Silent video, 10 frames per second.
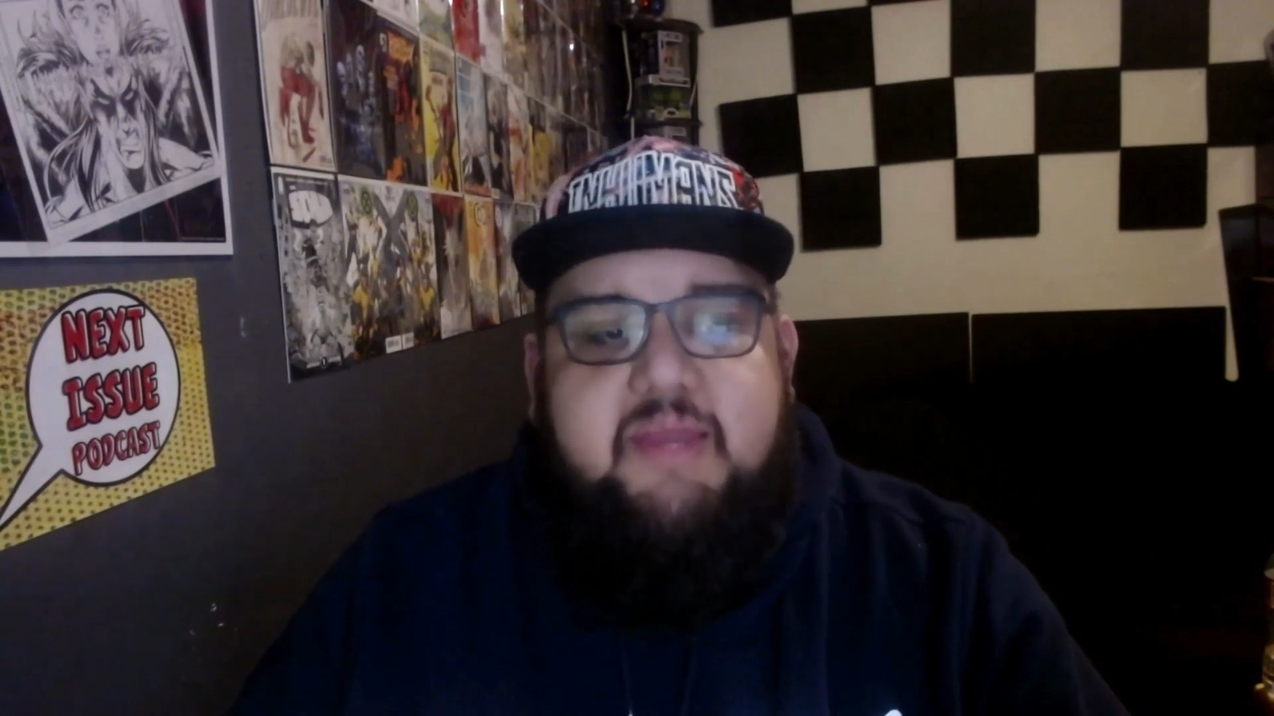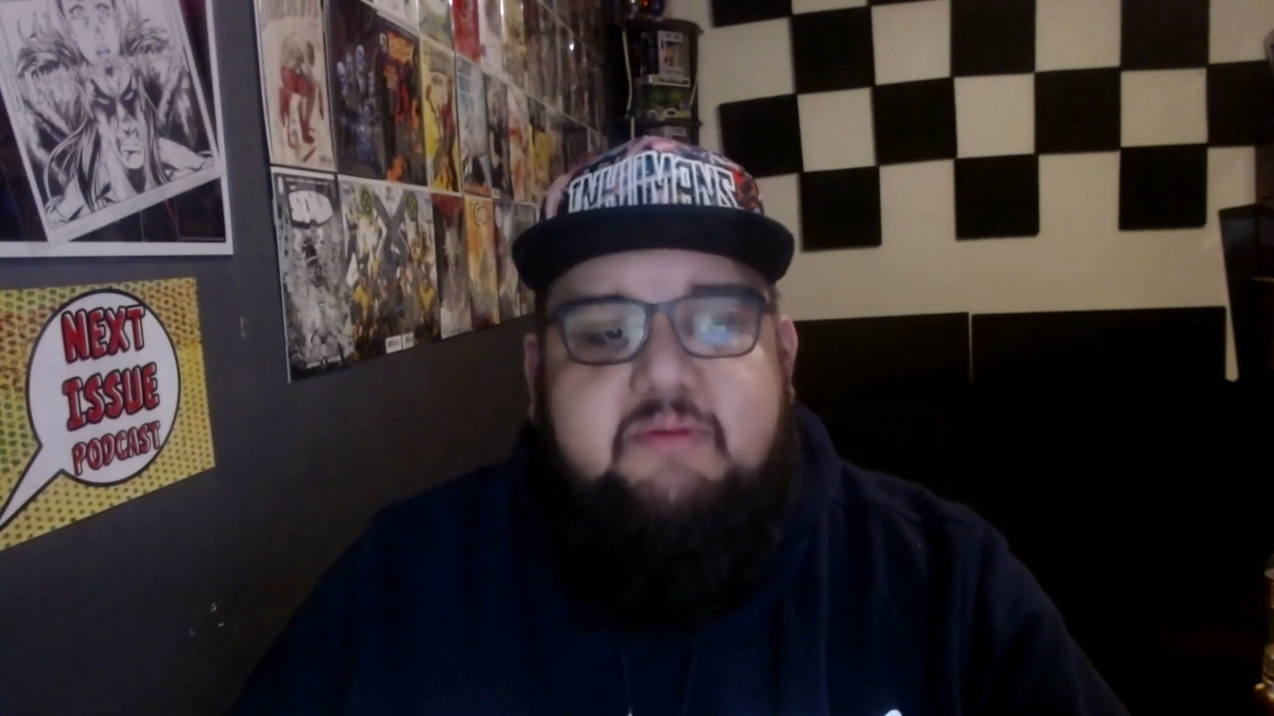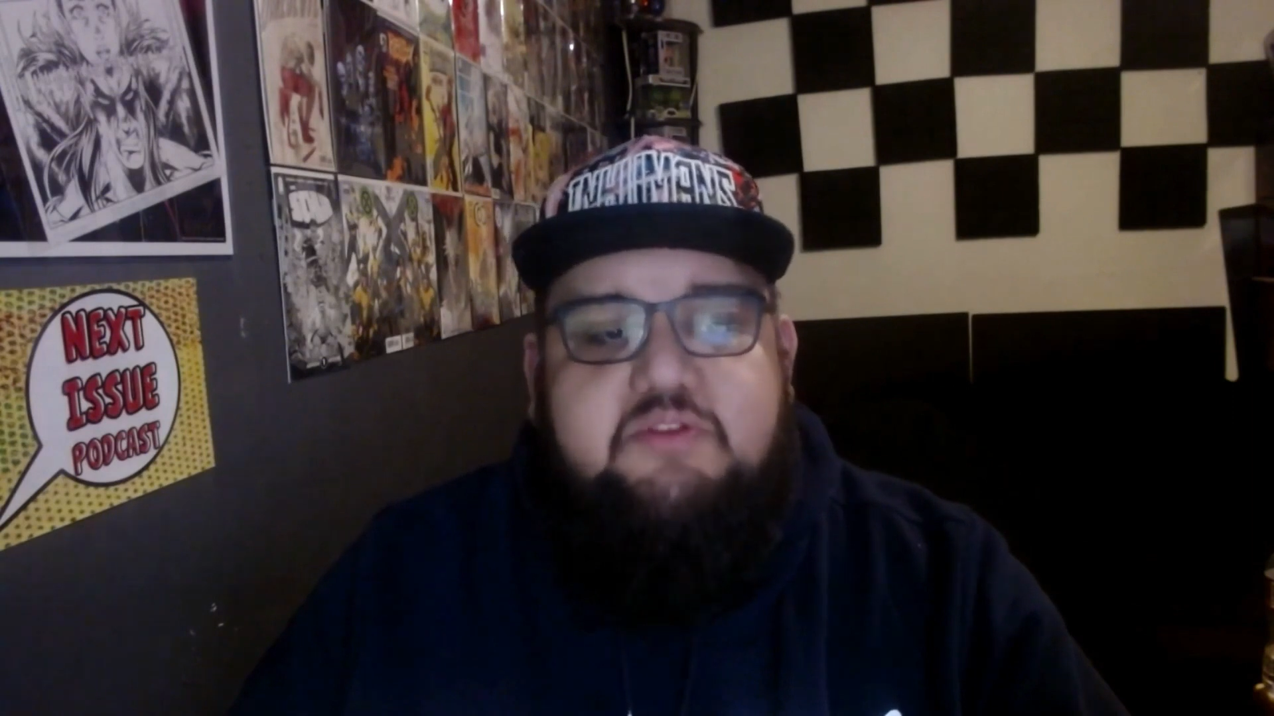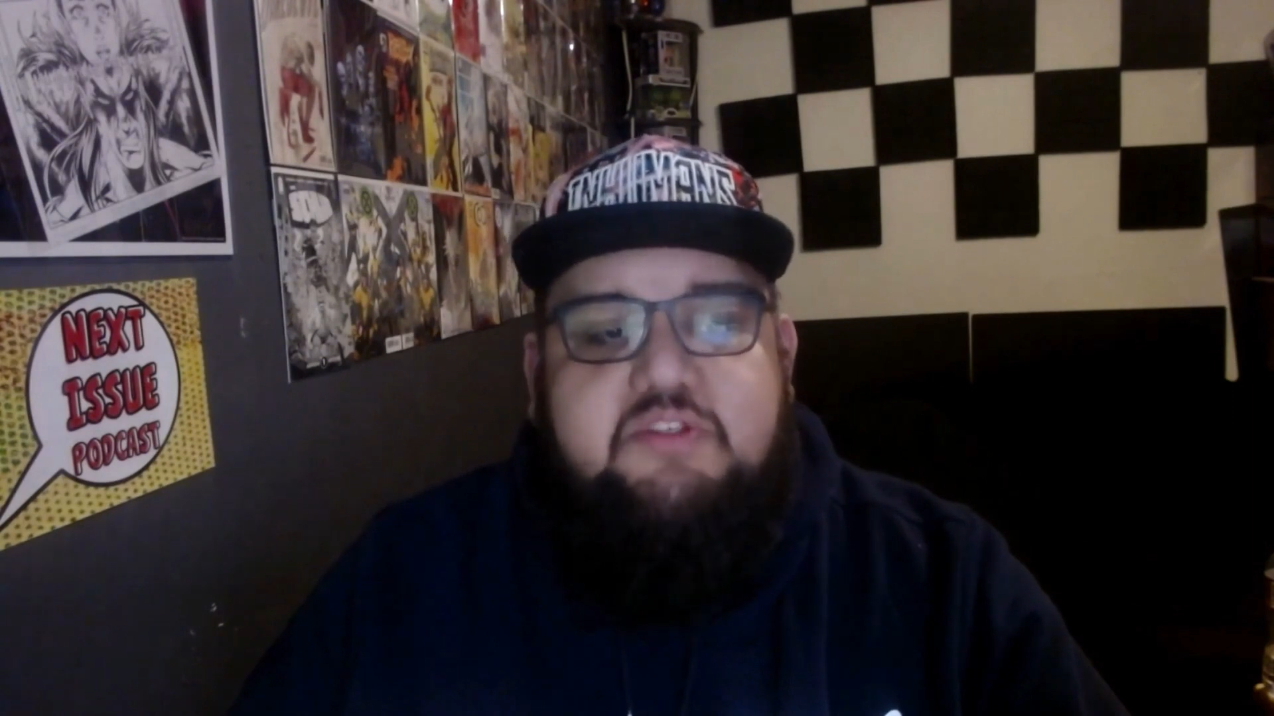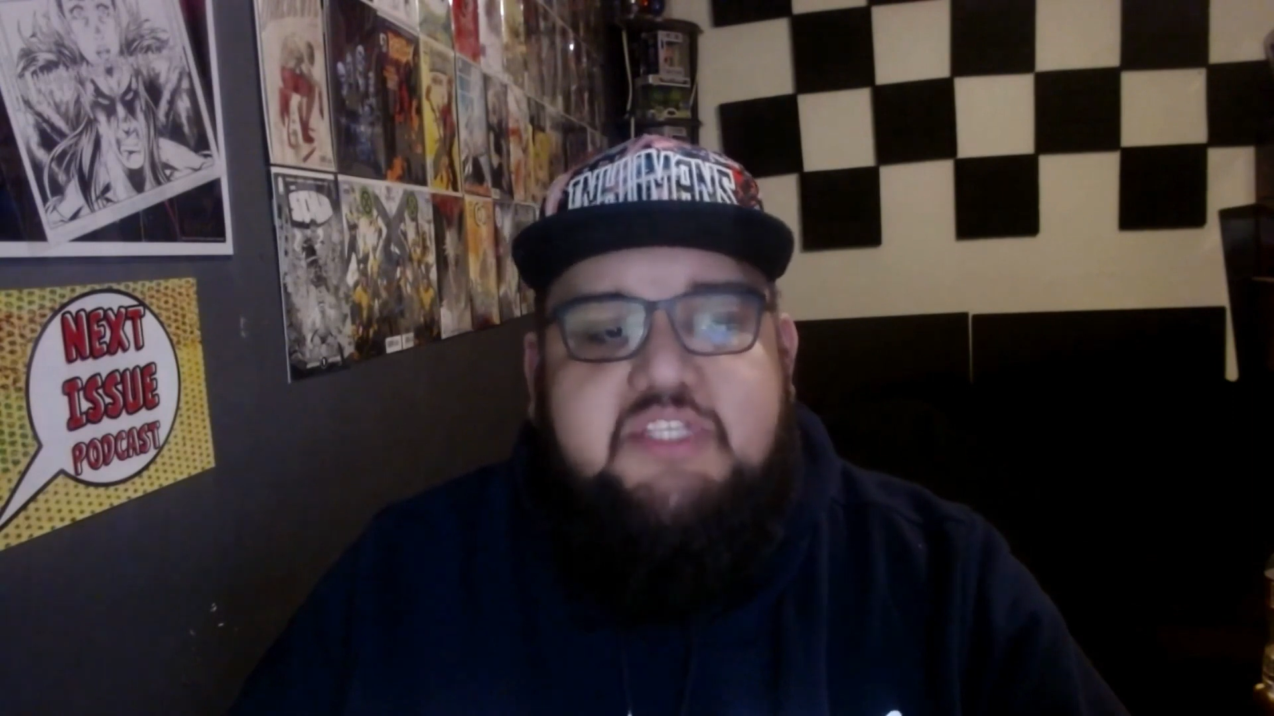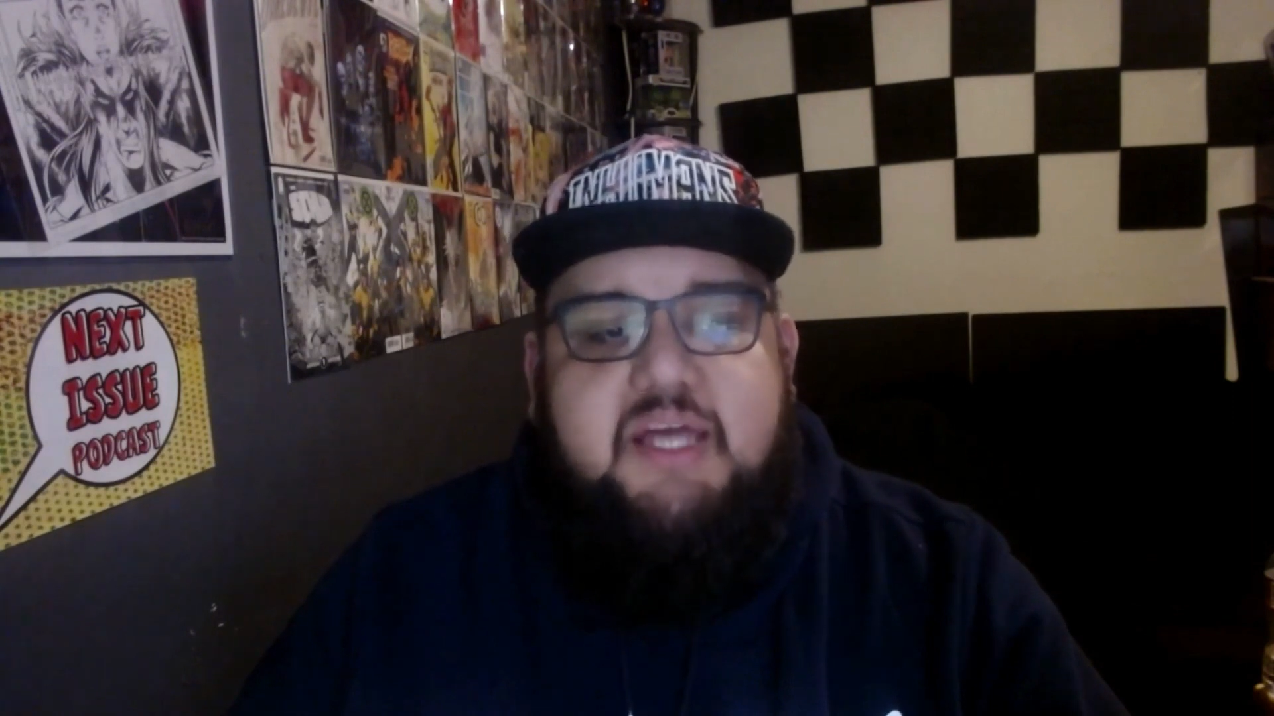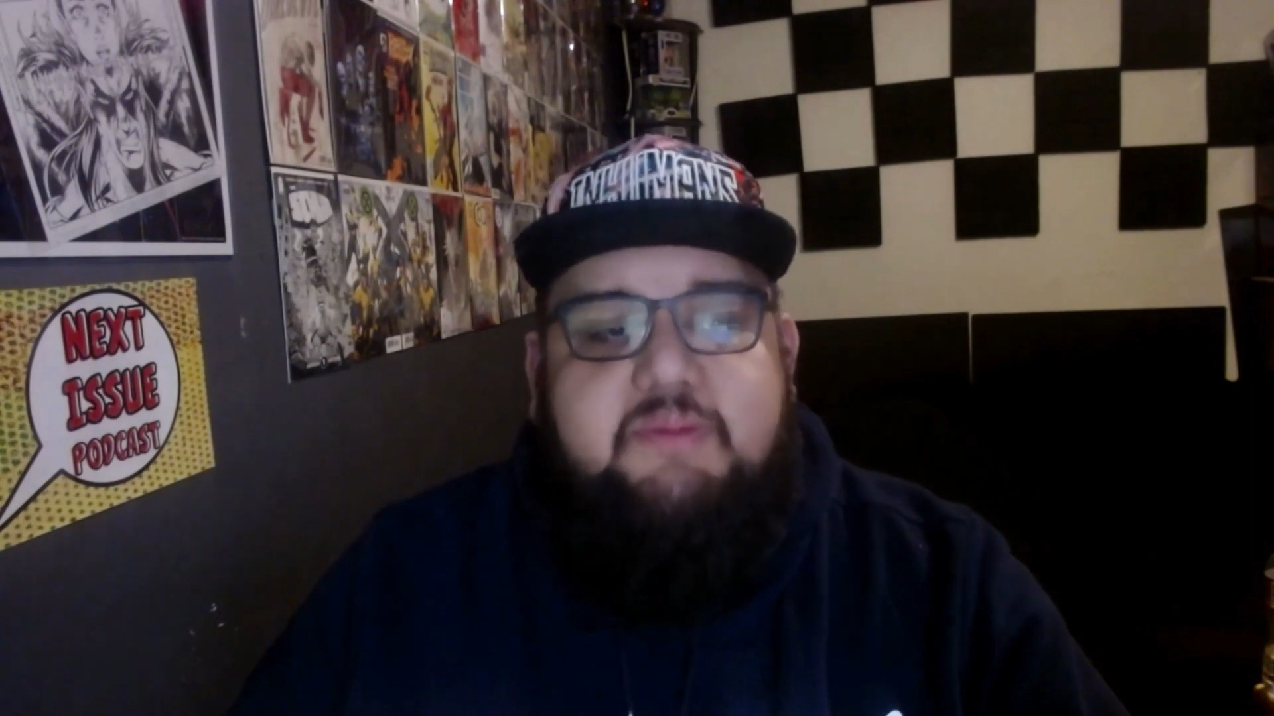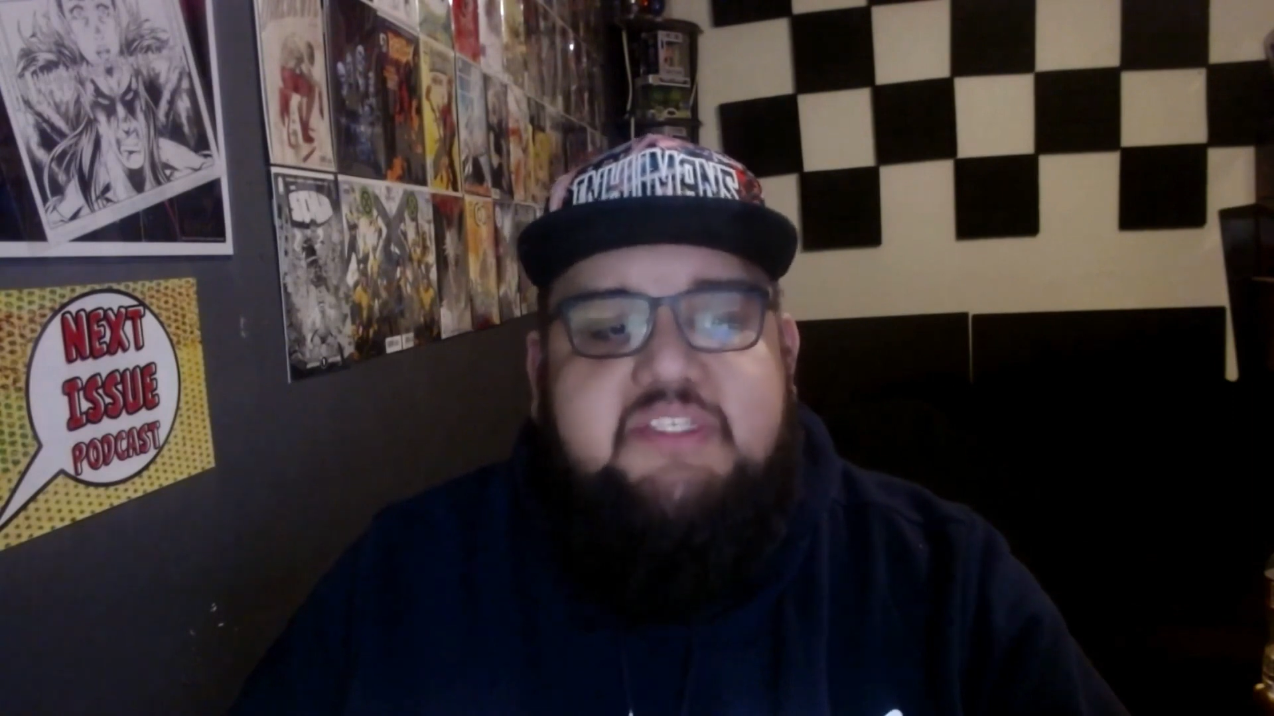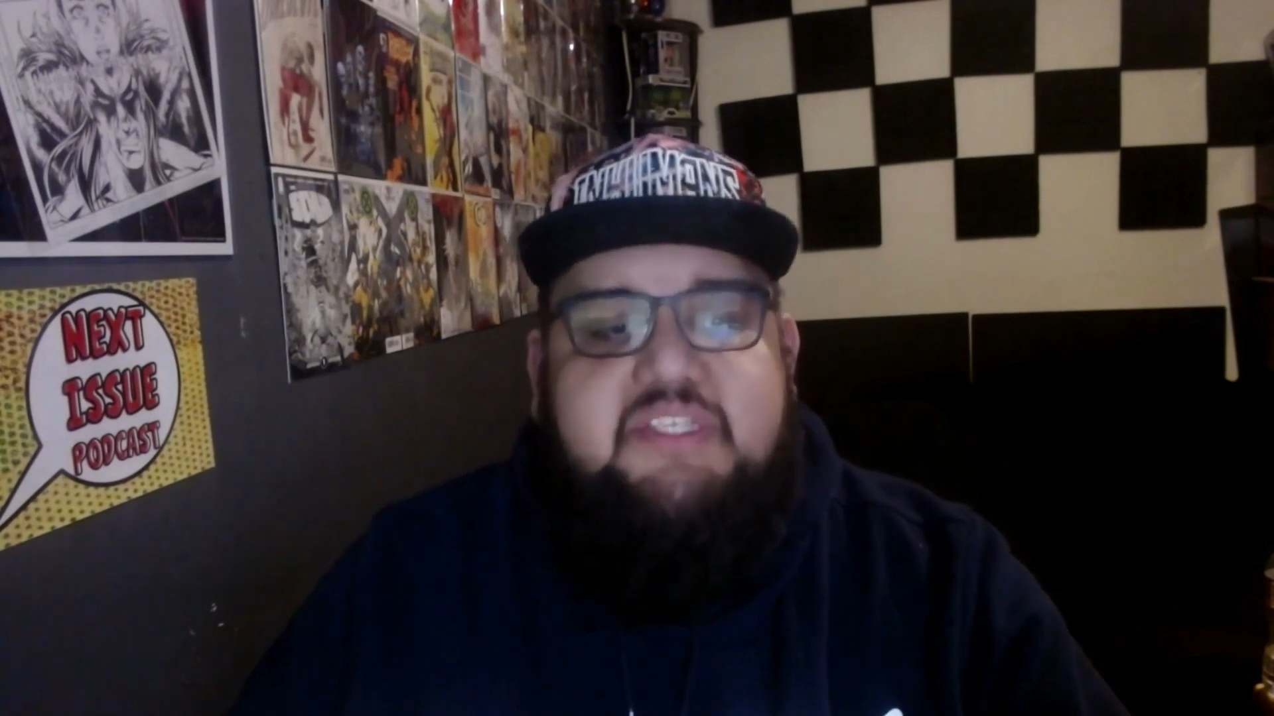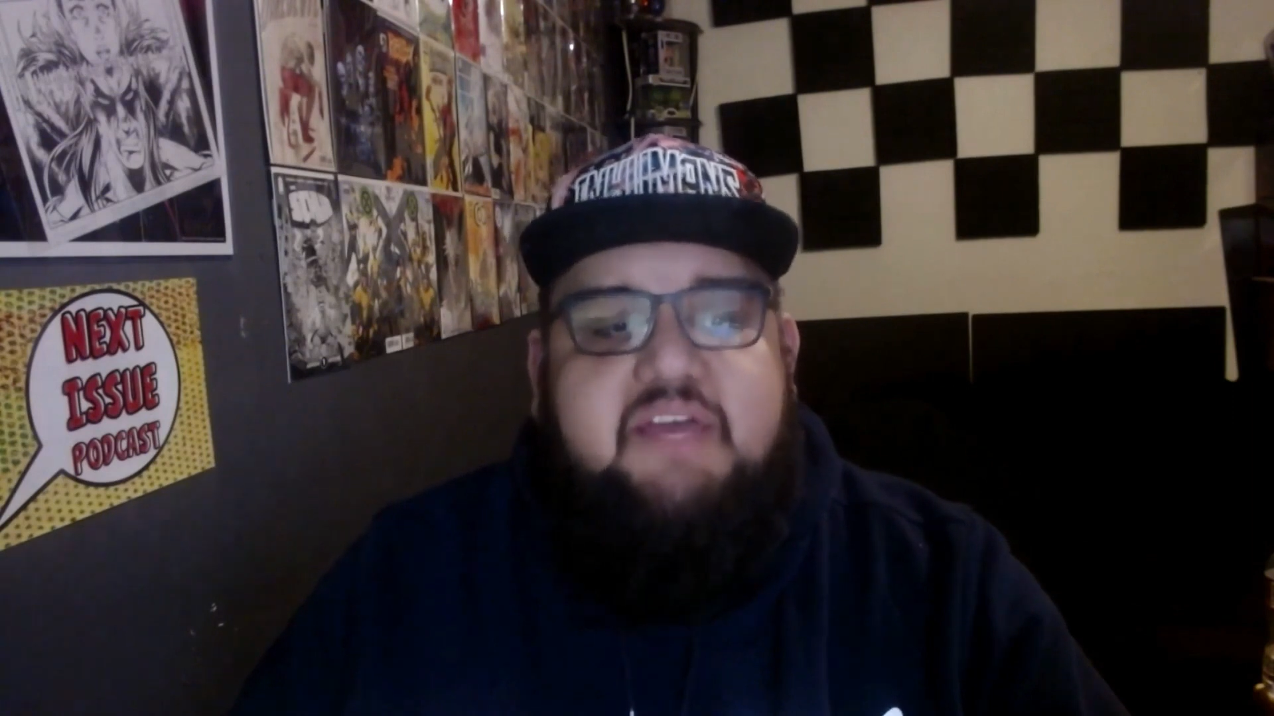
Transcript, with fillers: able to stop this